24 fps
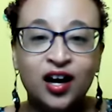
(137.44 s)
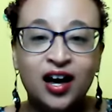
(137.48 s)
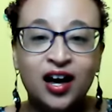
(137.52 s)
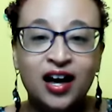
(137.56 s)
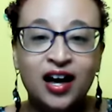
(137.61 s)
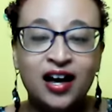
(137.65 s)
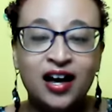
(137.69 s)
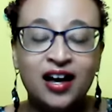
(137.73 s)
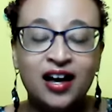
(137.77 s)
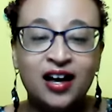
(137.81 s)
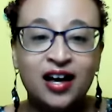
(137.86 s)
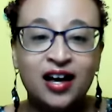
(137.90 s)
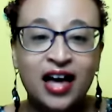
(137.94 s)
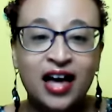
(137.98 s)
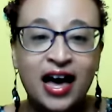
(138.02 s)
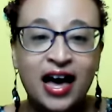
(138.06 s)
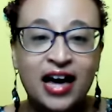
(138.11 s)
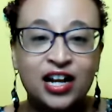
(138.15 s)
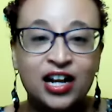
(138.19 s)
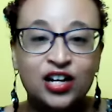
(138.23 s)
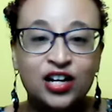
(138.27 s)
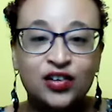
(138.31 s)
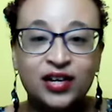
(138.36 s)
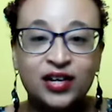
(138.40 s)
uh,
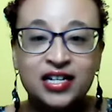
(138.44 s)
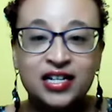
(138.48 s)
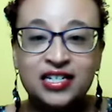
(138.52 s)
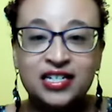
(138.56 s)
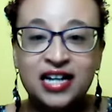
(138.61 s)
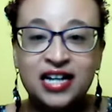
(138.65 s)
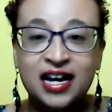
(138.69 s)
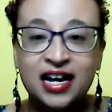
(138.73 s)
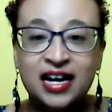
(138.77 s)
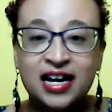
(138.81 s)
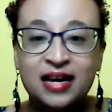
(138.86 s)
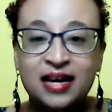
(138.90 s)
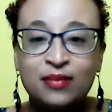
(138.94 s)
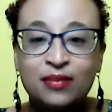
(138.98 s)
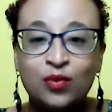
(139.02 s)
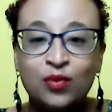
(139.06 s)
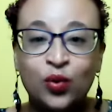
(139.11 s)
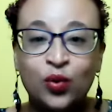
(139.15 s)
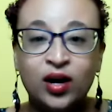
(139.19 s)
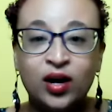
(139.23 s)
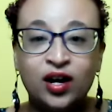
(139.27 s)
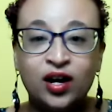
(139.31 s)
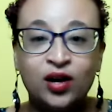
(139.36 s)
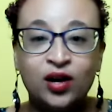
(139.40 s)
had a great time
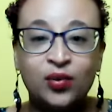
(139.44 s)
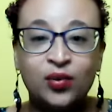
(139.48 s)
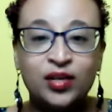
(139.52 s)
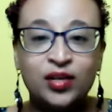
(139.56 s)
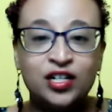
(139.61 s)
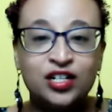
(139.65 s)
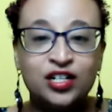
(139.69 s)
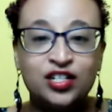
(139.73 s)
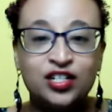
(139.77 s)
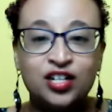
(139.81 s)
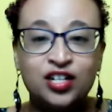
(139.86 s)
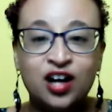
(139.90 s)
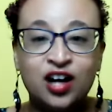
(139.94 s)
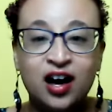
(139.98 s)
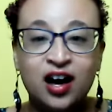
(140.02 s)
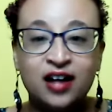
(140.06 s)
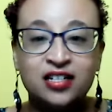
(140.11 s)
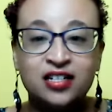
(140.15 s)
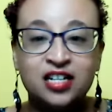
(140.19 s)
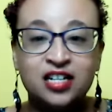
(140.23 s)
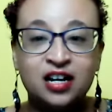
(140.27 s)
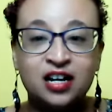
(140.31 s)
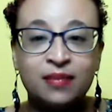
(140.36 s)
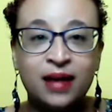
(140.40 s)
where we just
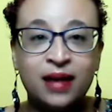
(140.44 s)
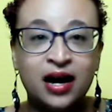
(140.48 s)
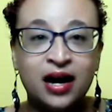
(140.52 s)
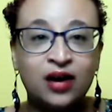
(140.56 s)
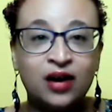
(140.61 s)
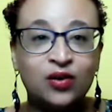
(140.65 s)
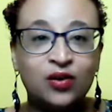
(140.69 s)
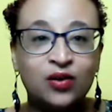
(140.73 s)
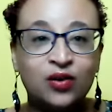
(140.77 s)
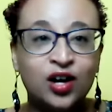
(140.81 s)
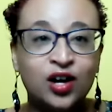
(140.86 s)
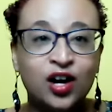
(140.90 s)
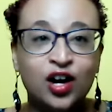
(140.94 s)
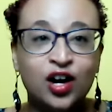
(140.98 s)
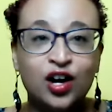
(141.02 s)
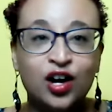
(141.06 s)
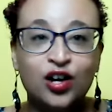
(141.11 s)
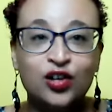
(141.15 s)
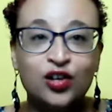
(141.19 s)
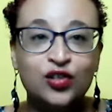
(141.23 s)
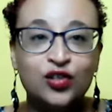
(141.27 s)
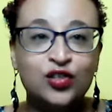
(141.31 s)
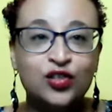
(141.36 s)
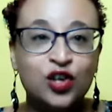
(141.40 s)
talked about
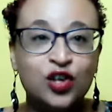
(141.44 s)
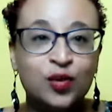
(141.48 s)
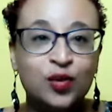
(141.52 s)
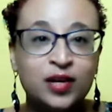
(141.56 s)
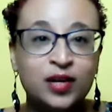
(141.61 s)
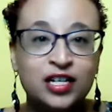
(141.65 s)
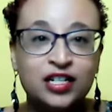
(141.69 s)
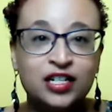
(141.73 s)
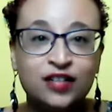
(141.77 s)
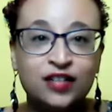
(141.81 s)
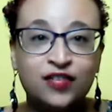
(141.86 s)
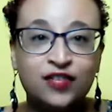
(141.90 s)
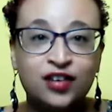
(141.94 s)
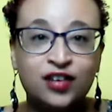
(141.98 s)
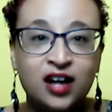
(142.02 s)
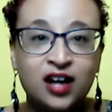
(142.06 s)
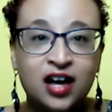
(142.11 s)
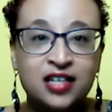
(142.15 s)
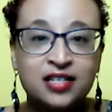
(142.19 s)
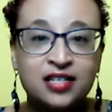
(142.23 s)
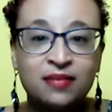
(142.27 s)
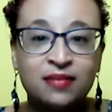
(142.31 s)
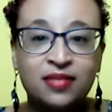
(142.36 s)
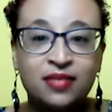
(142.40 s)
so many different
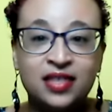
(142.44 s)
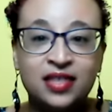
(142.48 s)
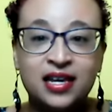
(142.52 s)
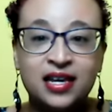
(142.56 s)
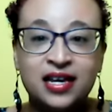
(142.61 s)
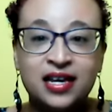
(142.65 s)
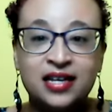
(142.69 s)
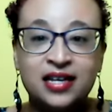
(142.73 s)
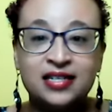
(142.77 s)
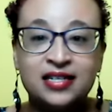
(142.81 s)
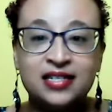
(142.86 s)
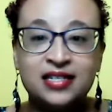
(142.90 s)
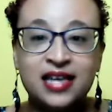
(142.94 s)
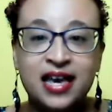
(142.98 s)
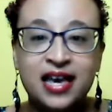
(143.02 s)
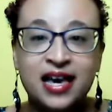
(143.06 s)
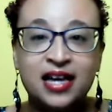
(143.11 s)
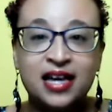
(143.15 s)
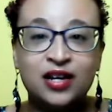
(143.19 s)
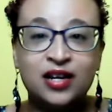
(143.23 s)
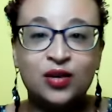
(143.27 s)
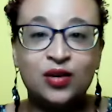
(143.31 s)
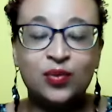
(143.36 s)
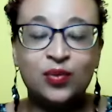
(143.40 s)
awesome things.
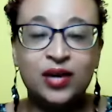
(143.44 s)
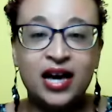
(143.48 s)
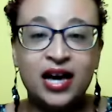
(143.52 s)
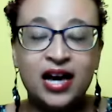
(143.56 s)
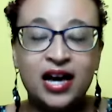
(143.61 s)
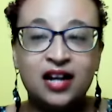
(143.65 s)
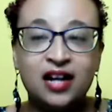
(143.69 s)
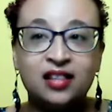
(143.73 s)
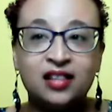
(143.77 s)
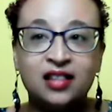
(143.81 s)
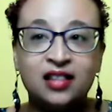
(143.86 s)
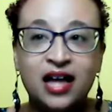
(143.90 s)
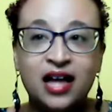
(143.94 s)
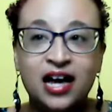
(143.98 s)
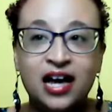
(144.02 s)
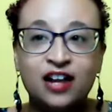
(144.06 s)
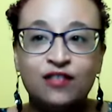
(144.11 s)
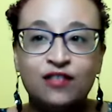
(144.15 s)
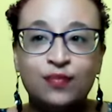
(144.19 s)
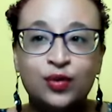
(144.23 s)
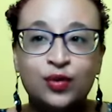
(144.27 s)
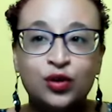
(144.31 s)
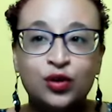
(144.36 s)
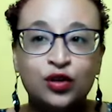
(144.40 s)
And we had a lot
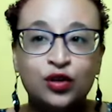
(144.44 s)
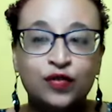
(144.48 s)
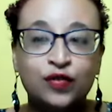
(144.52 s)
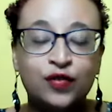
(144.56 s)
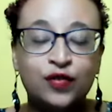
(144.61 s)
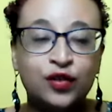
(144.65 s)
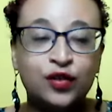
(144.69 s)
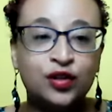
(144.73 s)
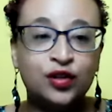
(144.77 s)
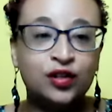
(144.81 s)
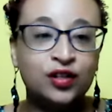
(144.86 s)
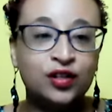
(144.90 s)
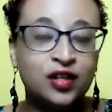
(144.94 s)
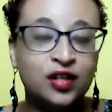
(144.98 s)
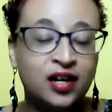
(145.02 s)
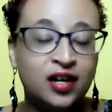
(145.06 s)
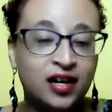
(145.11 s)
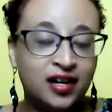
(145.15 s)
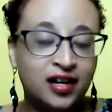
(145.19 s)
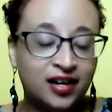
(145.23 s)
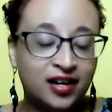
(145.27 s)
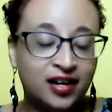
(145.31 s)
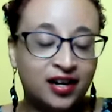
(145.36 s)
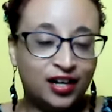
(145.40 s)
of beautiful
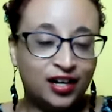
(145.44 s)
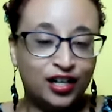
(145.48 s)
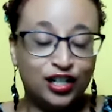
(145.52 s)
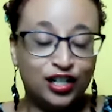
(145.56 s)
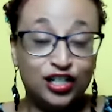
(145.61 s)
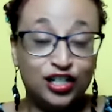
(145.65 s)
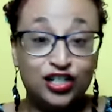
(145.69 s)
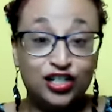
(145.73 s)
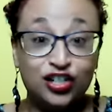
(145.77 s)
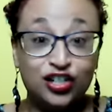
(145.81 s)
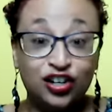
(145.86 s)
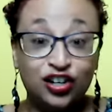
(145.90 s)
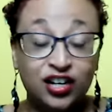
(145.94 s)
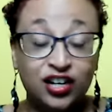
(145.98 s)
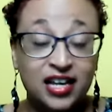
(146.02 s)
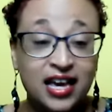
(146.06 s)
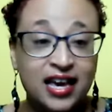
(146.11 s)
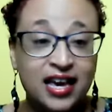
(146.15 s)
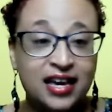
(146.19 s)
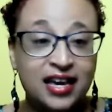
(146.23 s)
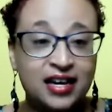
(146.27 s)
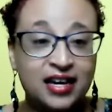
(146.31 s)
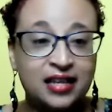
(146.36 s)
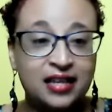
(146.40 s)

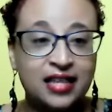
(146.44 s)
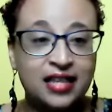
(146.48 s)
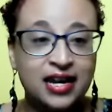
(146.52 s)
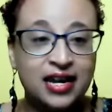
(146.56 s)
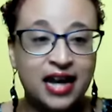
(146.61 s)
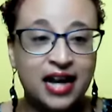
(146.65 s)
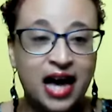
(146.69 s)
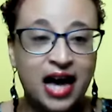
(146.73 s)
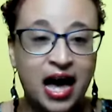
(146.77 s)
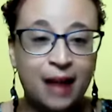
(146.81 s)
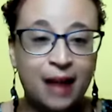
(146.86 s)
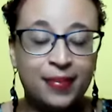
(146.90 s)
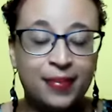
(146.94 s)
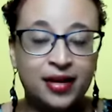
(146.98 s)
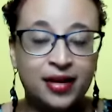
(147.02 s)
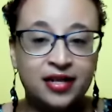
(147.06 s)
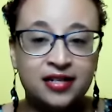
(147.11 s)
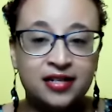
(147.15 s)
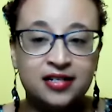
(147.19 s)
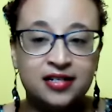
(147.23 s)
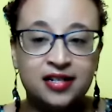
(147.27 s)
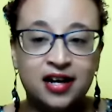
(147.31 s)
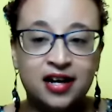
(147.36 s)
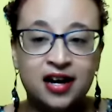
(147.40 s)
journeying that
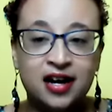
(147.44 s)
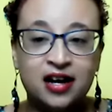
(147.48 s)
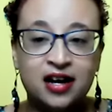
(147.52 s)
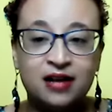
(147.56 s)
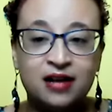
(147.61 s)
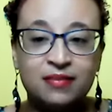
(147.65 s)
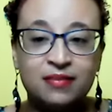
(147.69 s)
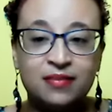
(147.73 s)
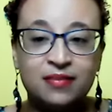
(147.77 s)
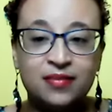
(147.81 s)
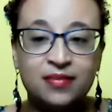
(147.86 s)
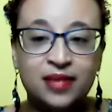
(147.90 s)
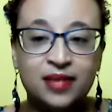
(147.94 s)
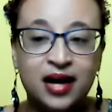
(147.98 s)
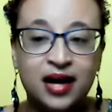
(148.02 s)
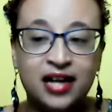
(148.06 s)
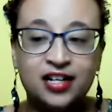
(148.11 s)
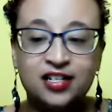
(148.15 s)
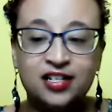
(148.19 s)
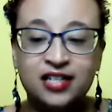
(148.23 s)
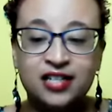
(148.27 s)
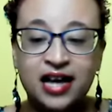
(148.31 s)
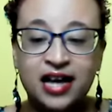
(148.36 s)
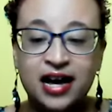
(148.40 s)
happened. Um, I
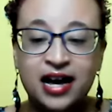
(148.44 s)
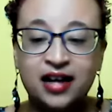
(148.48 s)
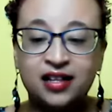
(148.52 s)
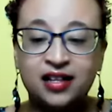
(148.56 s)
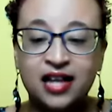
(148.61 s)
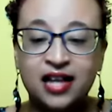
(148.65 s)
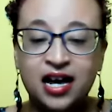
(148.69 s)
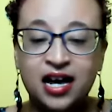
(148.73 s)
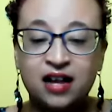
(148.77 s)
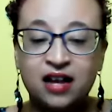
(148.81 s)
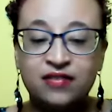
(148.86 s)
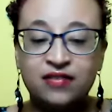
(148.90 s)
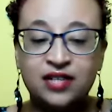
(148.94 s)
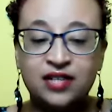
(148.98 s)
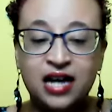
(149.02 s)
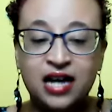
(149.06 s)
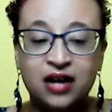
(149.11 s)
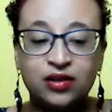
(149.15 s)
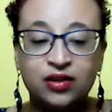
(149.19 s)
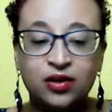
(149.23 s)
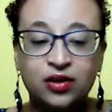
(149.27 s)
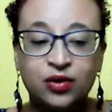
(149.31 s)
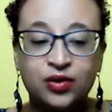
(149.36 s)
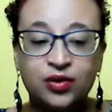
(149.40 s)
just got a lot of
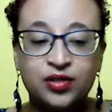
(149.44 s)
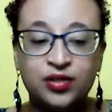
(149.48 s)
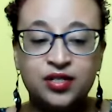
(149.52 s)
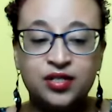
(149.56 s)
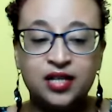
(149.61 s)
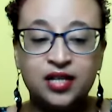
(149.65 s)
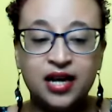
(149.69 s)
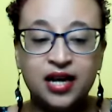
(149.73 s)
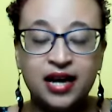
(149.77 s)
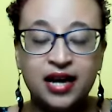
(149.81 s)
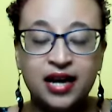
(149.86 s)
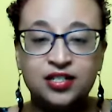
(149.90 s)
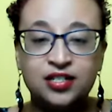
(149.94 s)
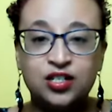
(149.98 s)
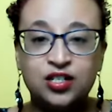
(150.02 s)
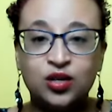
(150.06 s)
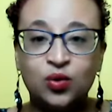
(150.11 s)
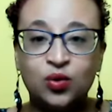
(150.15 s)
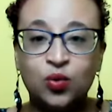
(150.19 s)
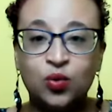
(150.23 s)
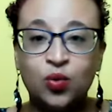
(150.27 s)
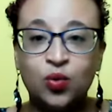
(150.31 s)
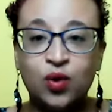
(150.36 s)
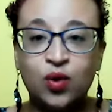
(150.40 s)
downloads as
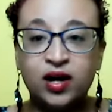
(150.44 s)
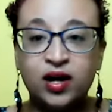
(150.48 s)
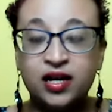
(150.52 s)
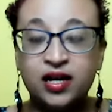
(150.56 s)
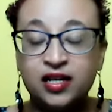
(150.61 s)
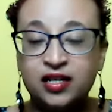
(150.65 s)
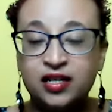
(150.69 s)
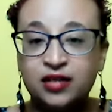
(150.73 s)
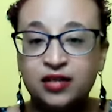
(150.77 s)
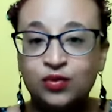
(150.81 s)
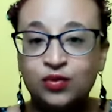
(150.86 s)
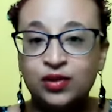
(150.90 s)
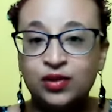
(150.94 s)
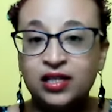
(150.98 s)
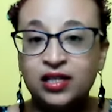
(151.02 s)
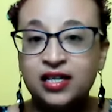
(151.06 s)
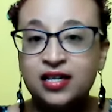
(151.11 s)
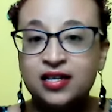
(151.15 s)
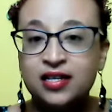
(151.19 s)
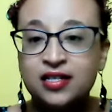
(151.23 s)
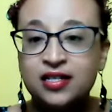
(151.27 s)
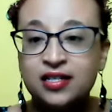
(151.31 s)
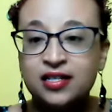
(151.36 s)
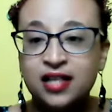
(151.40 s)
to what it
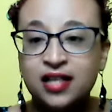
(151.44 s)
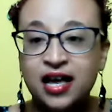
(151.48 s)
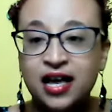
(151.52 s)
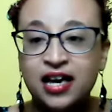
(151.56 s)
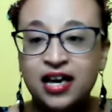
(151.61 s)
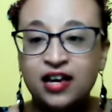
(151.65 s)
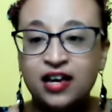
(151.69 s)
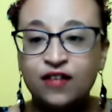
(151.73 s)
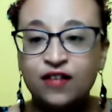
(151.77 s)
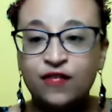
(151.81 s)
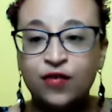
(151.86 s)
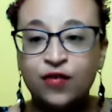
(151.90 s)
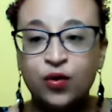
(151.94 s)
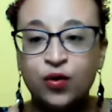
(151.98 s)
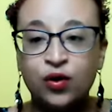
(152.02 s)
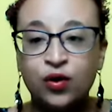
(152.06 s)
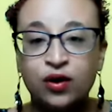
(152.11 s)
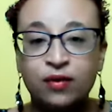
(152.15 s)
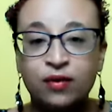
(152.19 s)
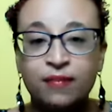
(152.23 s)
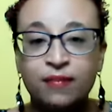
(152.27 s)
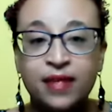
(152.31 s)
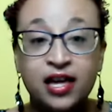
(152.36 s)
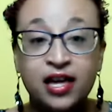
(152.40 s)
really is like
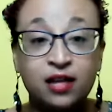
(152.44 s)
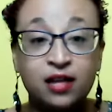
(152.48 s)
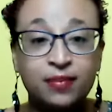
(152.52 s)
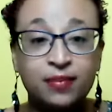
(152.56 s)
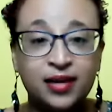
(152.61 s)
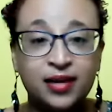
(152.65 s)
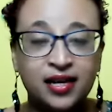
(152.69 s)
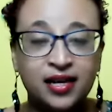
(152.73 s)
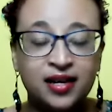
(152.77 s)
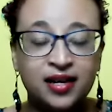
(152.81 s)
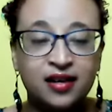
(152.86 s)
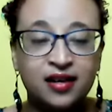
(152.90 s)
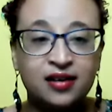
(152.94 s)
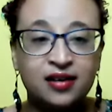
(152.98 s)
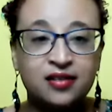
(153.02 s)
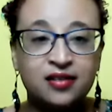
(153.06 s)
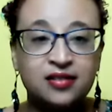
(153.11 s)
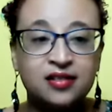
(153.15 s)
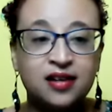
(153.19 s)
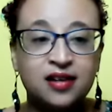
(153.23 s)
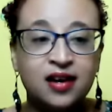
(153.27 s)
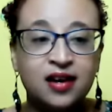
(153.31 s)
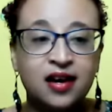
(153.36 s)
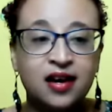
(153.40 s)
for male
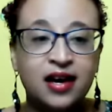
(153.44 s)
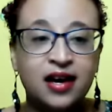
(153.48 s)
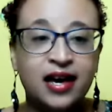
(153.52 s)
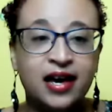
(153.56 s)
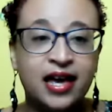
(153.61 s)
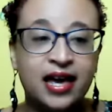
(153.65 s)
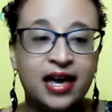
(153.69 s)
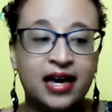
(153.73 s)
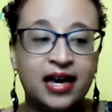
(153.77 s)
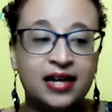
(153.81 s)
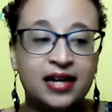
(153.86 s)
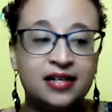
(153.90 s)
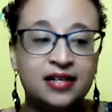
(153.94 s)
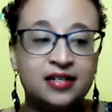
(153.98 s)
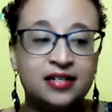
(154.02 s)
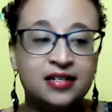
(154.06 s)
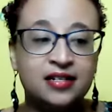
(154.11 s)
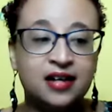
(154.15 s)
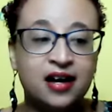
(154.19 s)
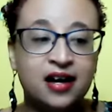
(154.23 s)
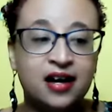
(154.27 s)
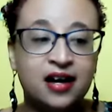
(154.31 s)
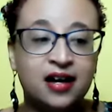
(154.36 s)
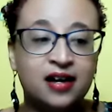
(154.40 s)
beings. And
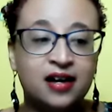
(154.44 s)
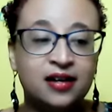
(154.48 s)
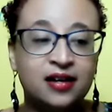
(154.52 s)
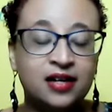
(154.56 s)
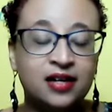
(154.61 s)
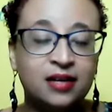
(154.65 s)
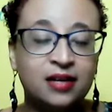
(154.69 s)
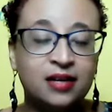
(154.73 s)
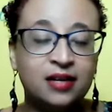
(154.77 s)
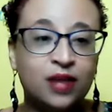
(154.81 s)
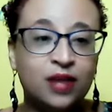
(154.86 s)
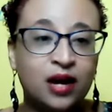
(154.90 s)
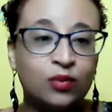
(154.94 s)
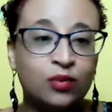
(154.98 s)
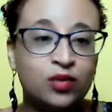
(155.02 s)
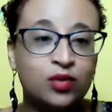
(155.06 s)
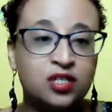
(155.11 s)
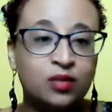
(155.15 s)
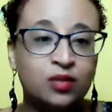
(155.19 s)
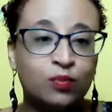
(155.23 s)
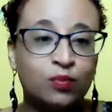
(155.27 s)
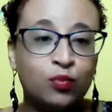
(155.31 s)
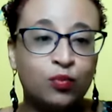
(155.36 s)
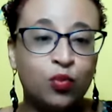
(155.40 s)
uh, Imran
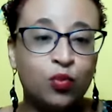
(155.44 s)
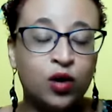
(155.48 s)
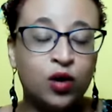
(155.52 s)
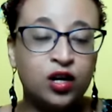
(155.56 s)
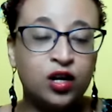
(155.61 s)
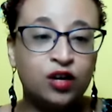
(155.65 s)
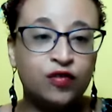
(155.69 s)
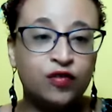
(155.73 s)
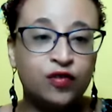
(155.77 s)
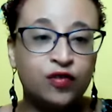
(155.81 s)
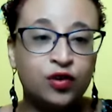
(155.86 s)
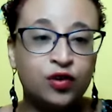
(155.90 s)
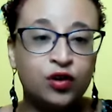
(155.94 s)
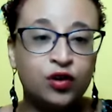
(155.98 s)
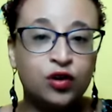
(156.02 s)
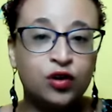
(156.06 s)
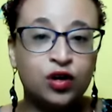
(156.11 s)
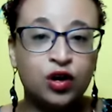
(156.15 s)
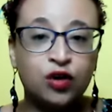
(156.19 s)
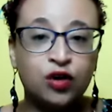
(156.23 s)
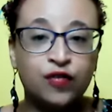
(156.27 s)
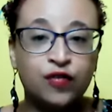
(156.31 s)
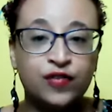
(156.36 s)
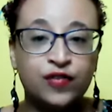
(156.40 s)
was a wonderful
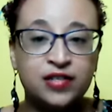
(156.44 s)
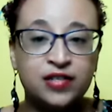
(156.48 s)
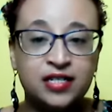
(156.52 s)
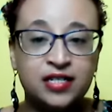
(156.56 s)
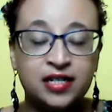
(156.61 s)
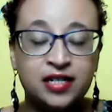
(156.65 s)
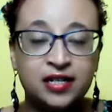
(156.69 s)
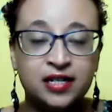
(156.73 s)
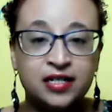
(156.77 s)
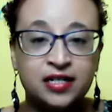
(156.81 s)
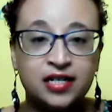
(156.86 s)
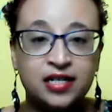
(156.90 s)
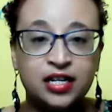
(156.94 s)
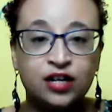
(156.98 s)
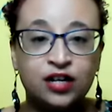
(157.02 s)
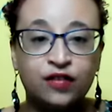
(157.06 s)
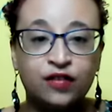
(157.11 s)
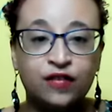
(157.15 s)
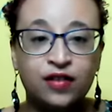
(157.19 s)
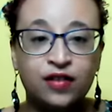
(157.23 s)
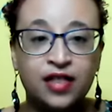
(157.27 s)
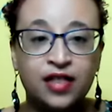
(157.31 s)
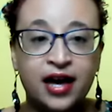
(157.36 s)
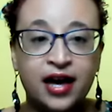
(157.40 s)
co
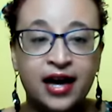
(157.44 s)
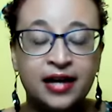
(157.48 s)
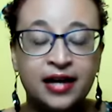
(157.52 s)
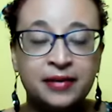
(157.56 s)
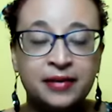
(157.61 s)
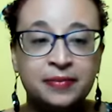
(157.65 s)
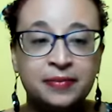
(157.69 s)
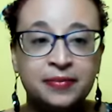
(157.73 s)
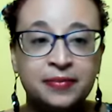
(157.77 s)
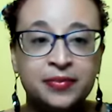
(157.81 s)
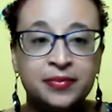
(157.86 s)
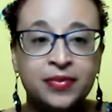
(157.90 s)
facilitator for that.